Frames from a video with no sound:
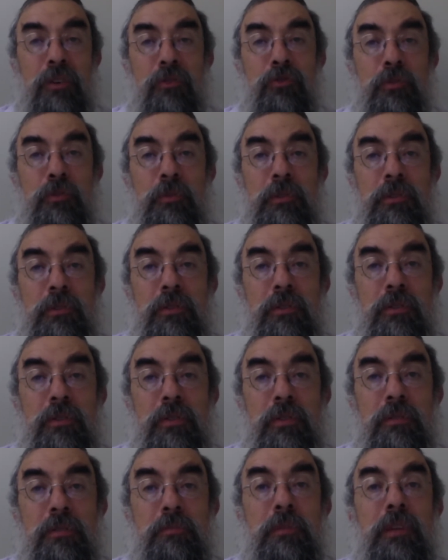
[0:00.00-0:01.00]
Not having the
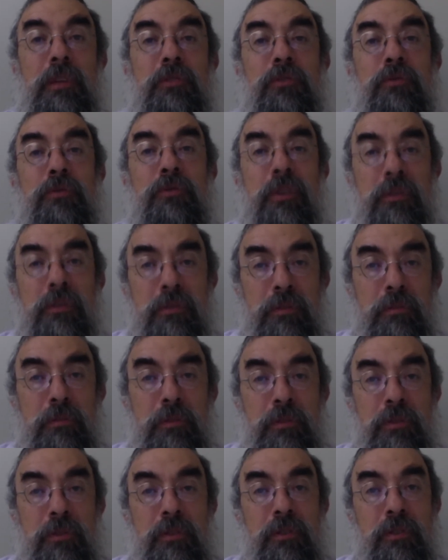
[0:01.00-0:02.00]
kosher mezuzahs
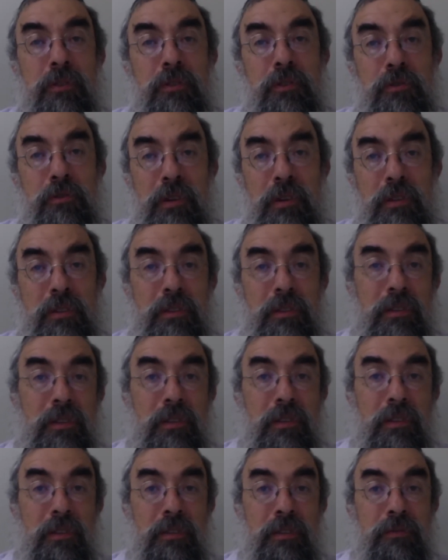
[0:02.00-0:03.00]
makes you vulnerable to
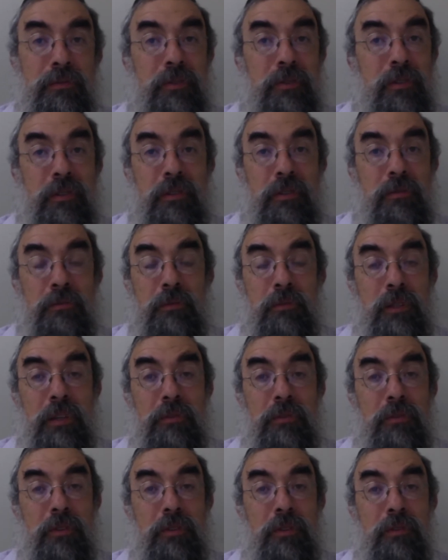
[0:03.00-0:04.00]
those threats that are
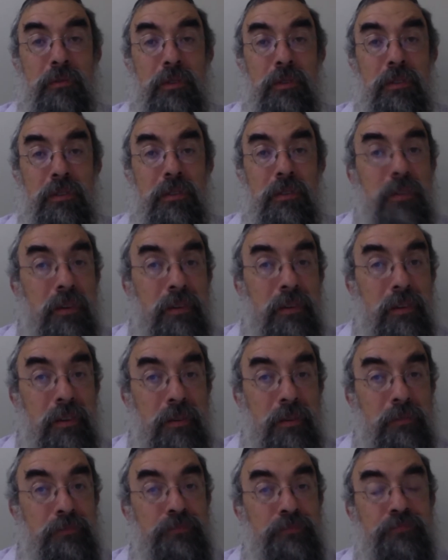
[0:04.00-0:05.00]
there for whatever
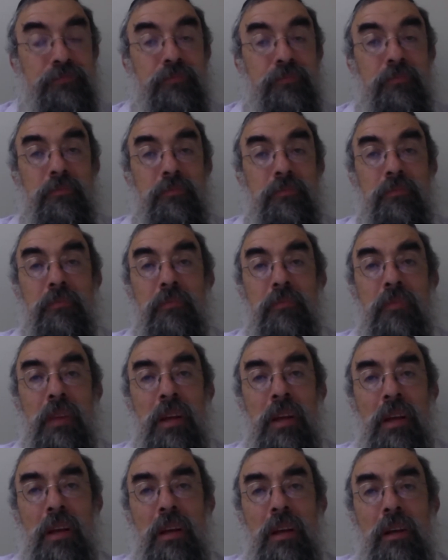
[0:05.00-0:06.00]
other reason they're there.
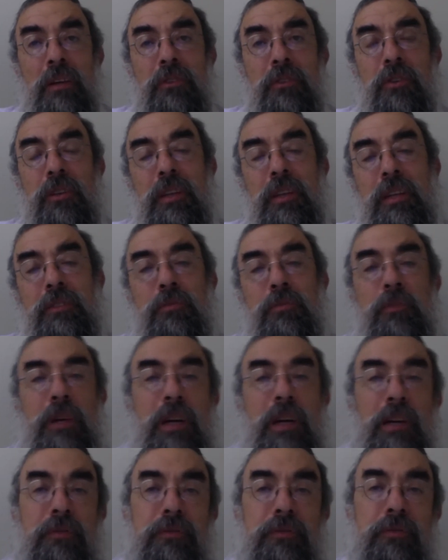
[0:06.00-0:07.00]

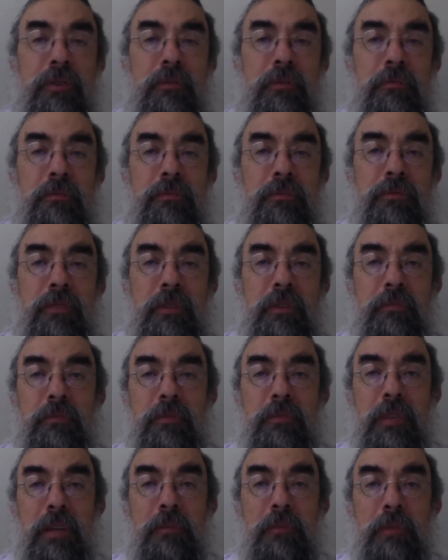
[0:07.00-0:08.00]
So the lesson we have
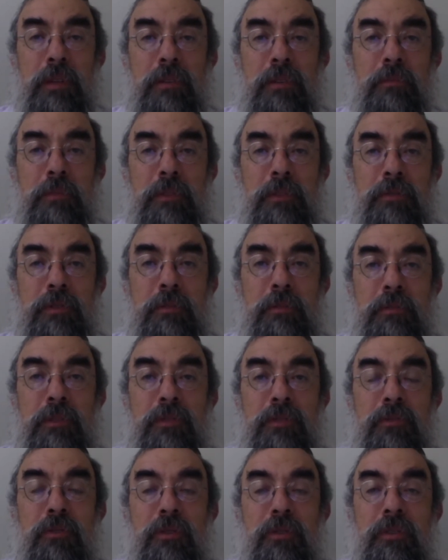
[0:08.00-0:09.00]
from Lag
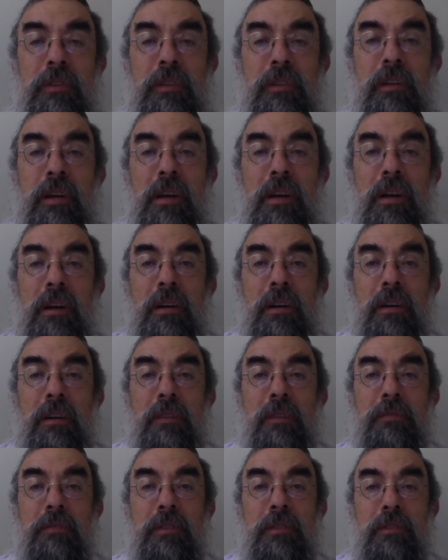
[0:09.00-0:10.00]
BaOmer, from the
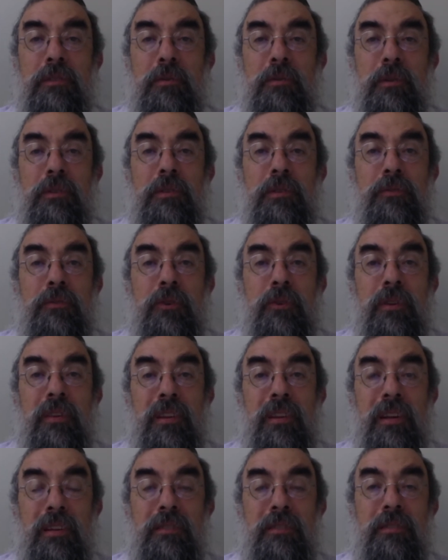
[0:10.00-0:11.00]
story of the
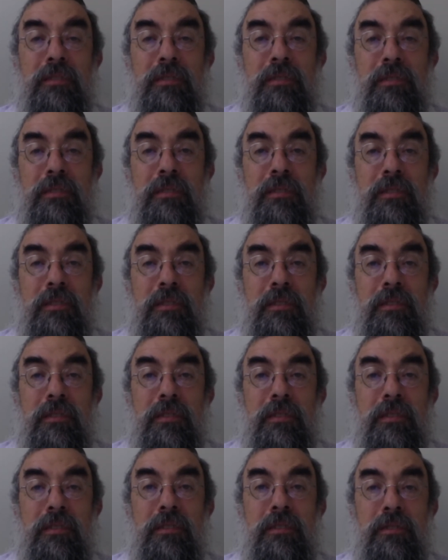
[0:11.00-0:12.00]

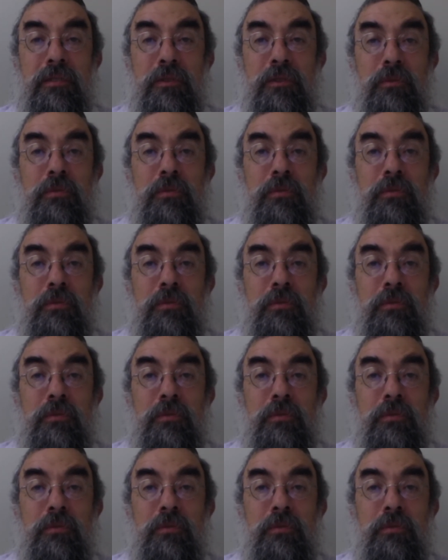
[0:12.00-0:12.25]
24,000